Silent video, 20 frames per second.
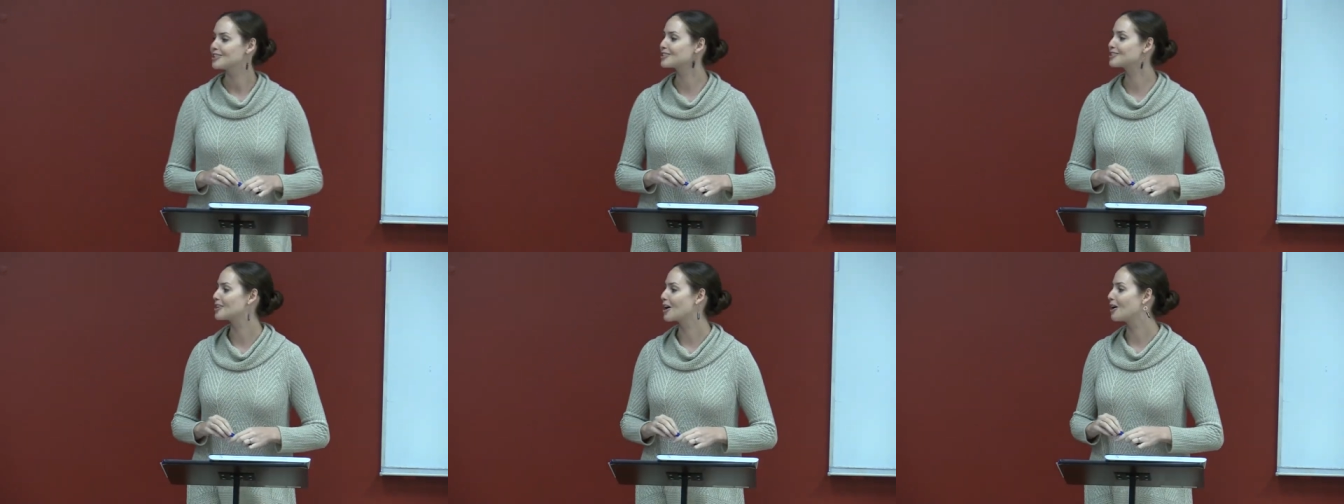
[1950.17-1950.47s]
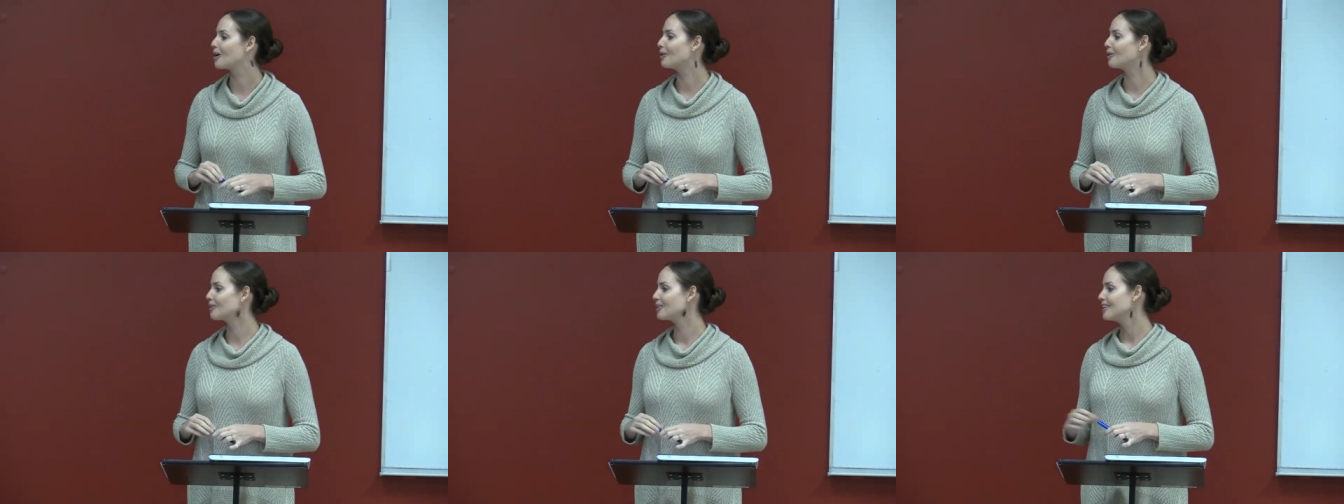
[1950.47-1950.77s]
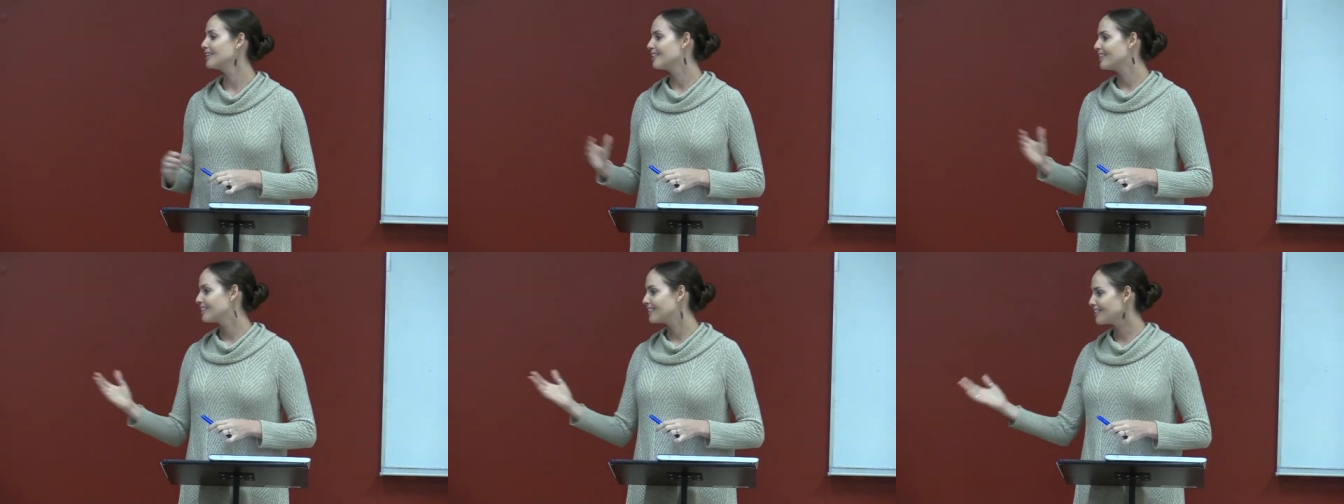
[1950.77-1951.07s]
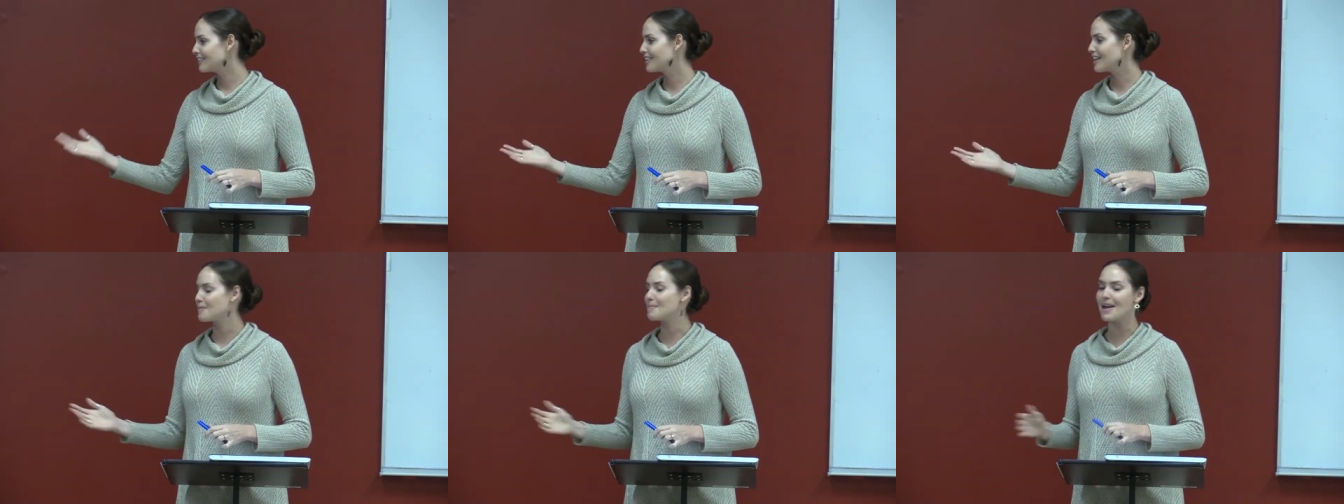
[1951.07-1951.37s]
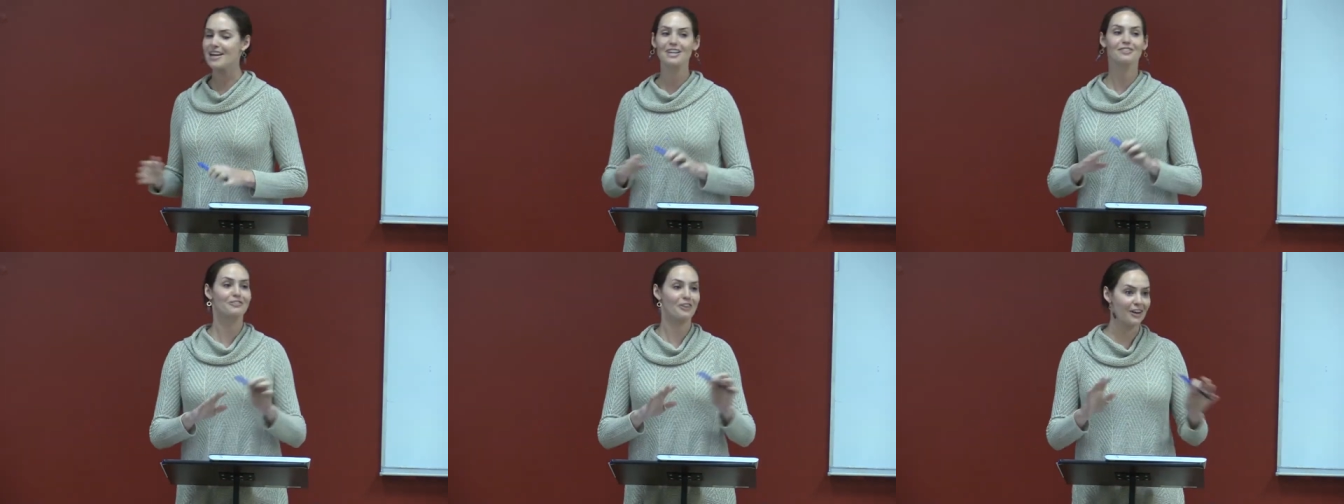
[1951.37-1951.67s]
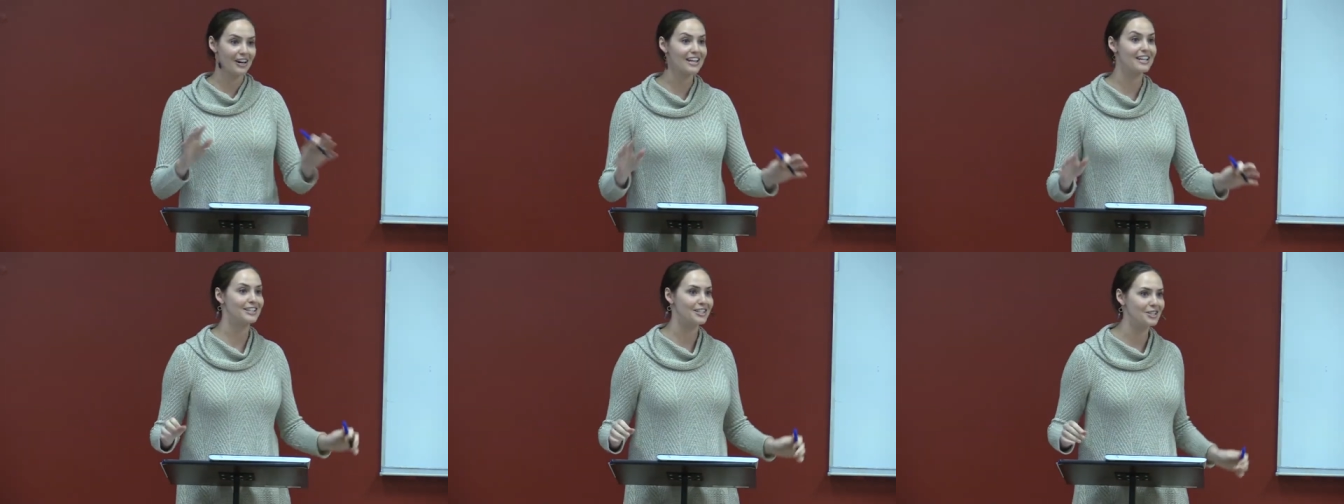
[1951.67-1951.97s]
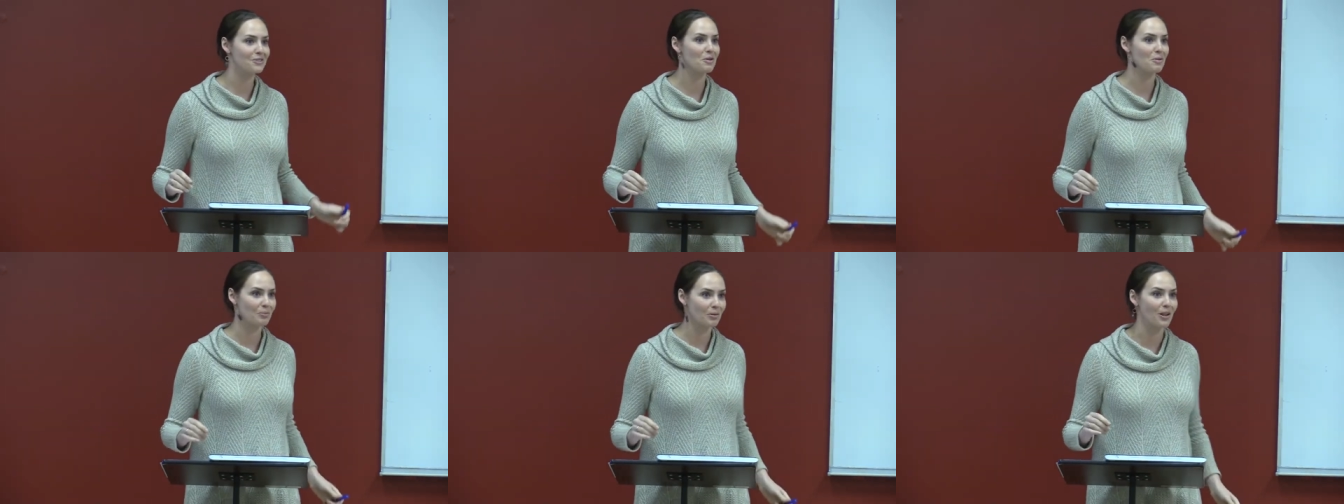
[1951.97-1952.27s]
So they make it very
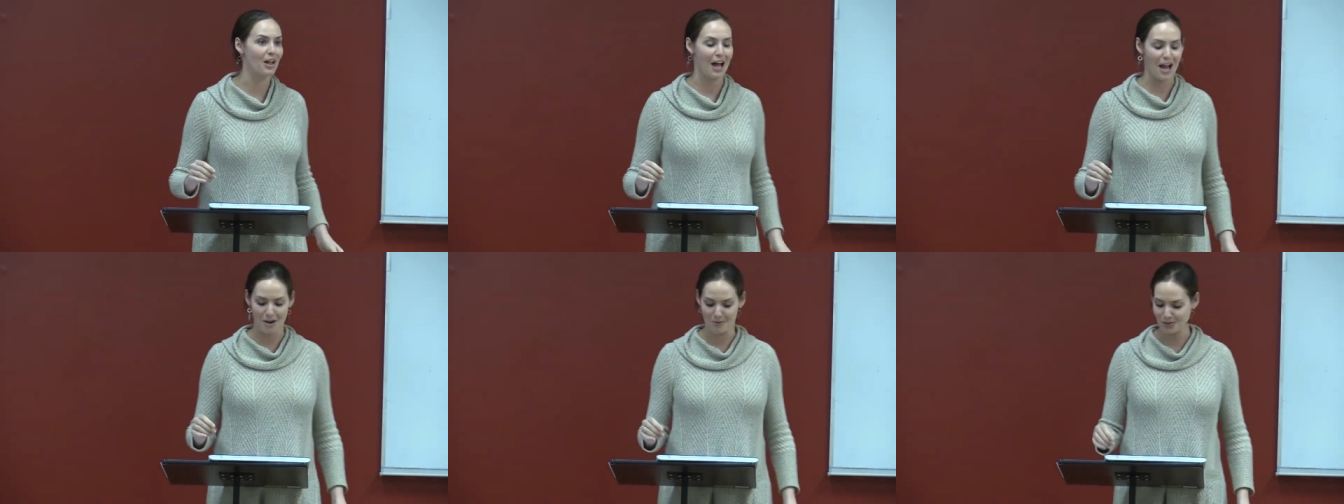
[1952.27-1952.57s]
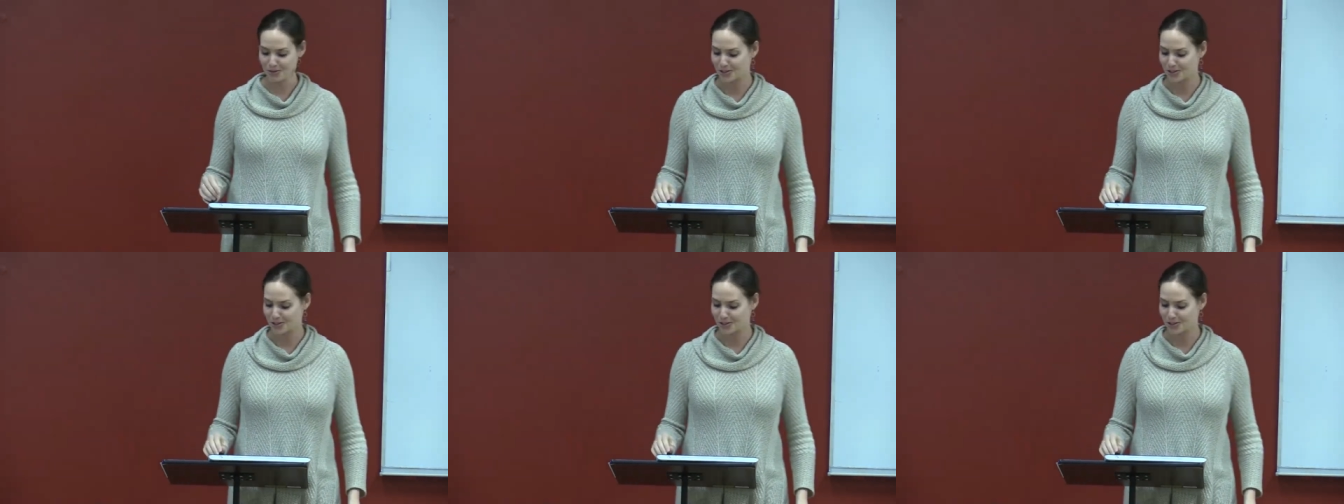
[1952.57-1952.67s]
easy to apply,